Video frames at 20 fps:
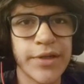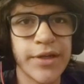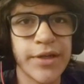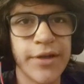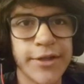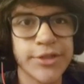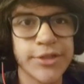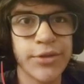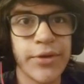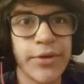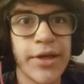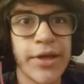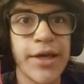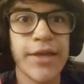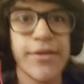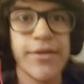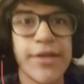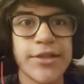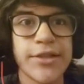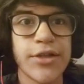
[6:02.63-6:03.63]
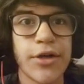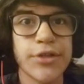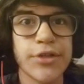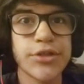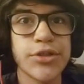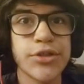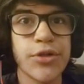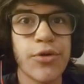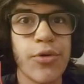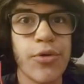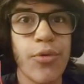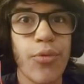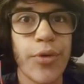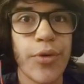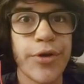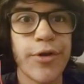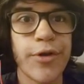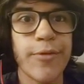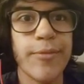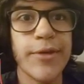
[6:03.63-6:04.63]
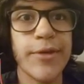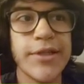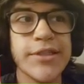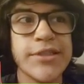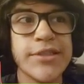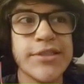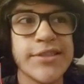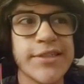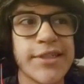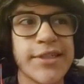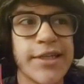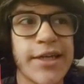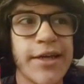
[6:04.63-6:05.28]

And also, that's also where your Mii's.